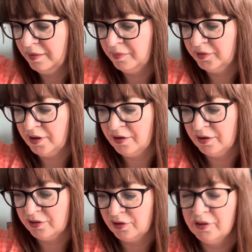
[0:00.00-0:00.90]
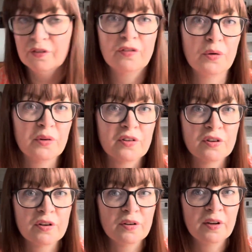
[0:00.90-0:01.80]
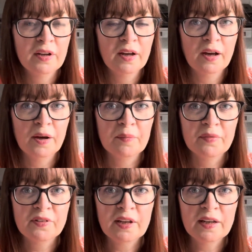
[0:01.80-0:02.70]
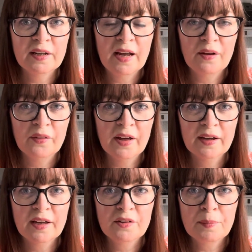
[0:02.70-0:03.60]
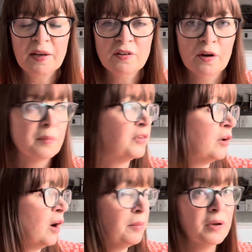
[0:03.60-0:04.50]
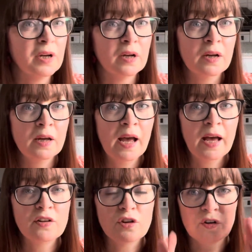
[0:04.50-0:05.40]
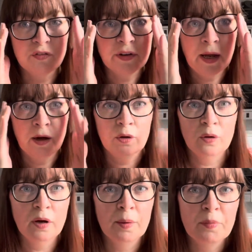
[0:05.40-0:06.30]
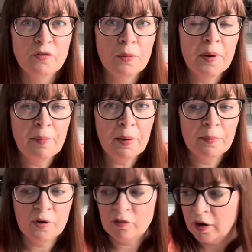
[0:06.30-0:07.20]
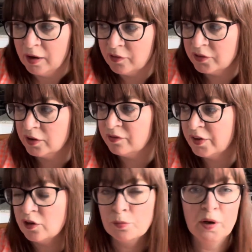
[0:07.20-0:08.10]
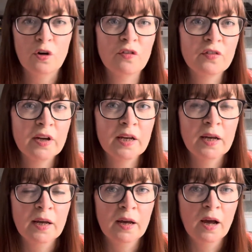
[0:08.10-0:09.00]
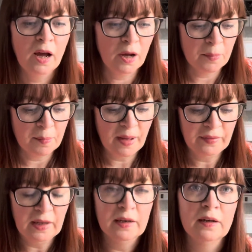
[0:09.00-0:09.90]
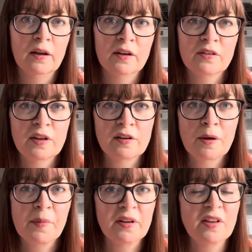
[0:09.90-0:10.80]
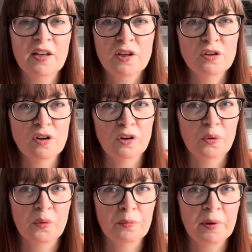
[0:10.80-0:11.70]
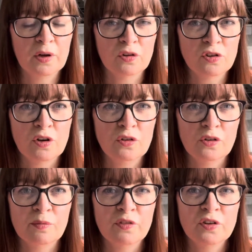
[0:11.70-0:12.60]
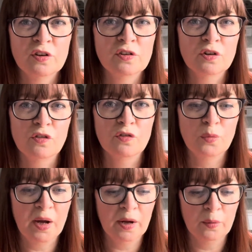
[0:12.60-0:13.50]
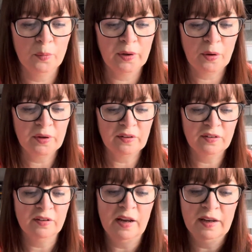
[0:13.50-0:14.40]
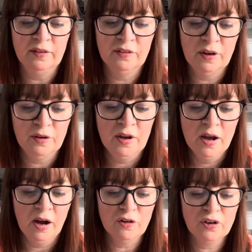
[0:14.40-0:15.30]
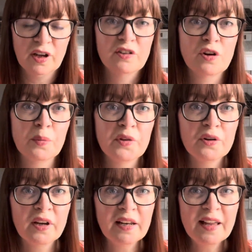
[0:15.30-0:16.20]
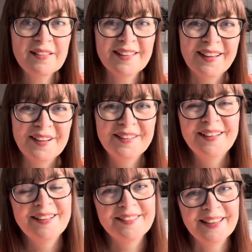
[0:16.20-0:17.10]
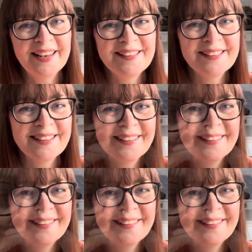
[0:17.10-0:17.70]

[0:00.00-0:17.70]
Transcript: So I shall look forward to seeing how that gets made up. So I'm gonna head off now before my mum arrives, finish my coffee, and then, like I said, I might take you along with me or show you some footage of where we're going today. So I shall catch up with you again later. See you later.